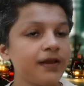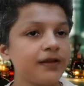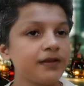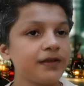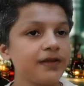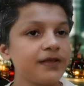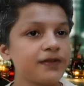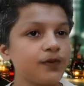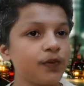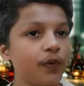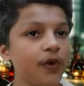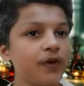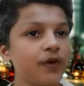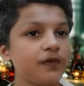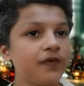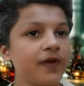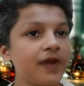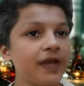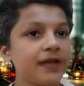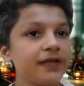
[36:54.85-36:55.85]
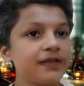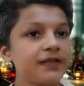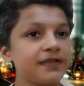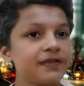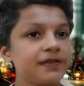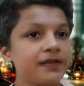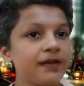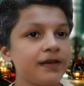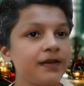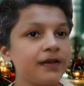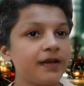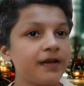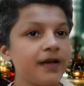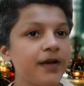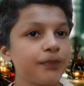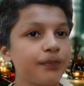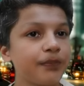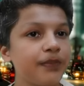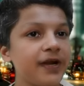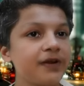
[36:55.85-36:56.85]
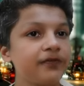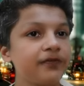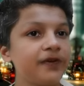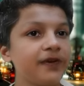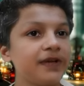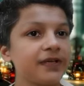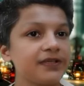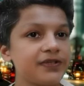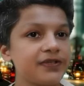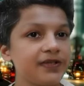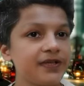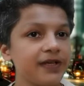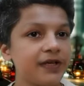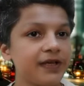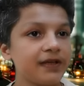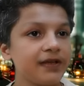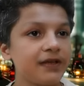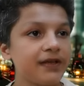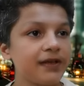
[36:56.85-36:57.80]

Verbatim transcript: The sword fights are perfunctory